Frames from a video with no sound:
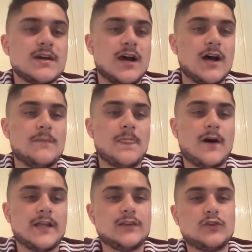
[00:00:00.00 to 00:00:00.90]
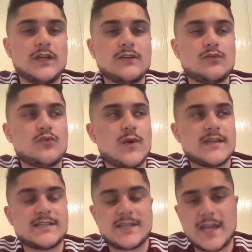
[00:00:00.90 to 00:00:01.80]
I did
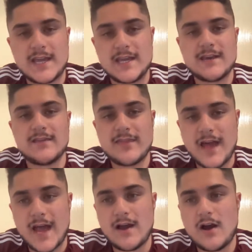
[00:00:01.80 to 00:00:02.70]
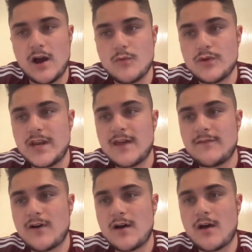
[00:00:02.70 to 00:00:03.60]
always say that I would
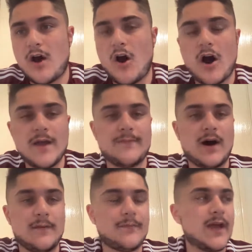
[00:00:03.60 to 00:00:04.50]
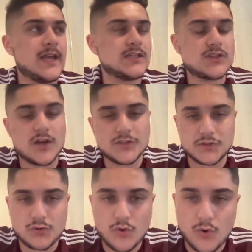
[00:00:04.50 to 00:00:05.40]
never hype up a
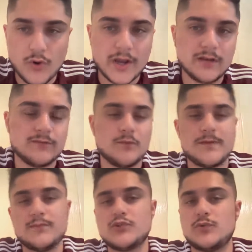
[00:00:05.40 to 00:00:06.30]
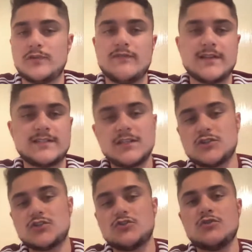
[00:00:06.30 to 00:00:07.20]
certain coin for people to invest
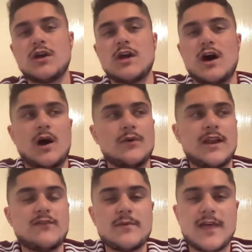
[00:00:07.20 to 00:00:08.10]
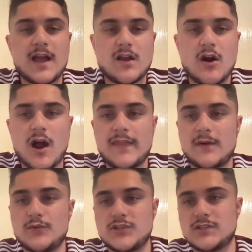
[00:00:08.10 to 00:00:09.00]
into. I would never be that guy that
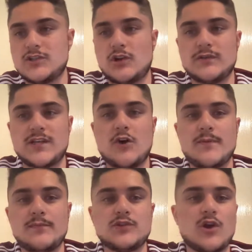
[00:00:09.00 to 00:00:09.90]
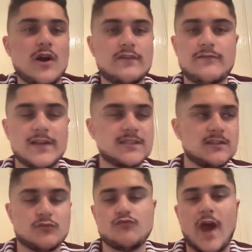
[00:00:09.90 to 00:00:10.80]
would just, tell people to go and invest
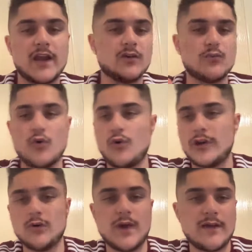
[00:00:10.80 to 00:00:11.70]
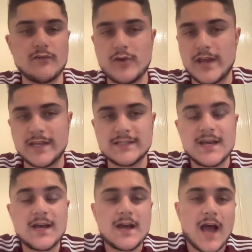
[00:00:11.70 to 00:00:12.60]
in a random coin or whatever it is.
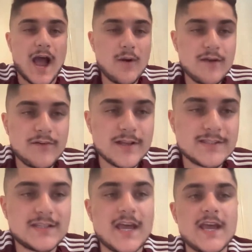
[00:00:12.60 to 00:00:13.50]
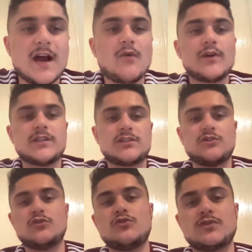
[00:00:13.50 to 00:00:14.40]
However, today I wanted to
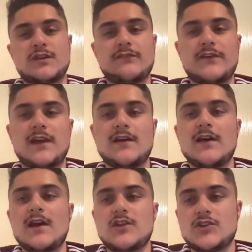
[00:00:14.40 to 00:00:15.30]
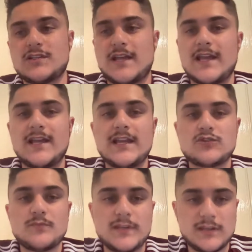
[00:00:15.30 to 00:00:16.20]
do something just a
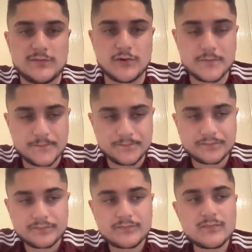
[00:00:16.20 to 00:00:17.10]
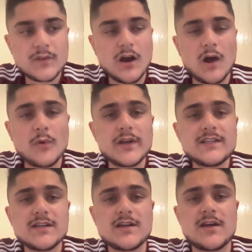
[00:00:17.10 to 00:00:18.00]
little bit different. I wanted
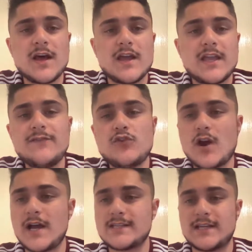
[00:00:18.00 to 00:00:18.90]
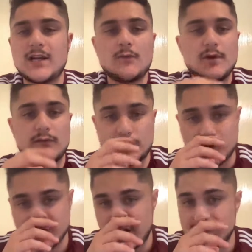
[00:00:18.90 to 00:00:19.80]
to give you guys a little bit of
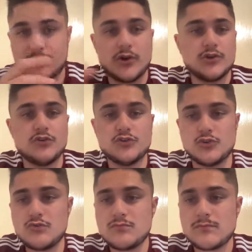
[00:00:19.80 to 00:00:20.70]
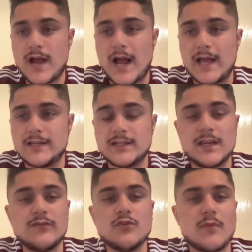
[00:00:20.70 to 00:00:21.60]
news as per usual and
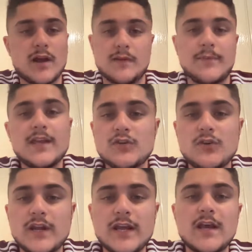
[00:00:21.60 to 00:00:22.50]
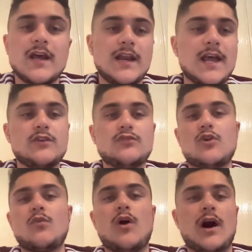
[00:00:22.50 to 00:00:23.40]
give you my opinion on it, let you
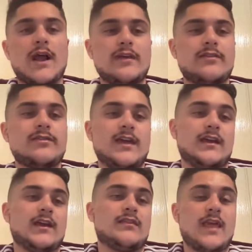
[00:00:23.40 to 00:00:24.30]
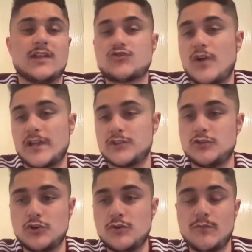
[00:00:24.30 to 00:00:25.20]
know what I think they're trying to
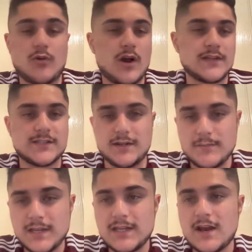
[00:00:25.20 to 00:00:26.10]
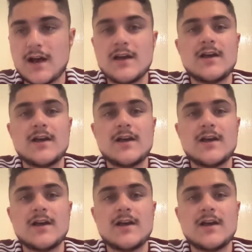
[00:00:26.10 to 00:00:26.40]
do in regards to the media.